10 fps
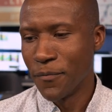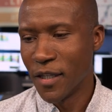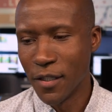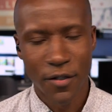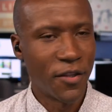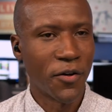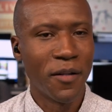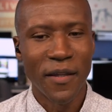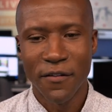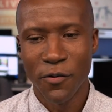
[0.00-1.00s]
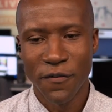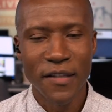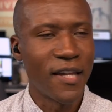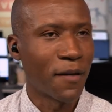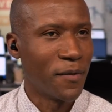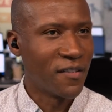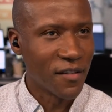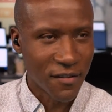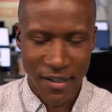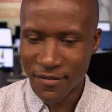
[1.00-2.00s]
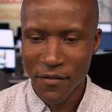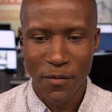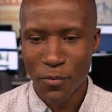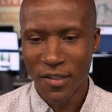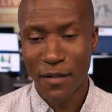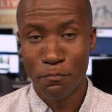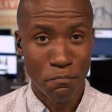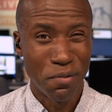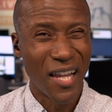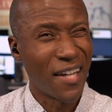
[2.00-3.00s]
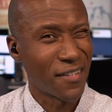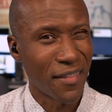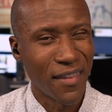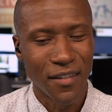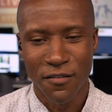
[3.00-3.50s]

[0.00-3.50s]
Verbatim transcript: Look, they're going to be their fintech business, like 70% plus, I think.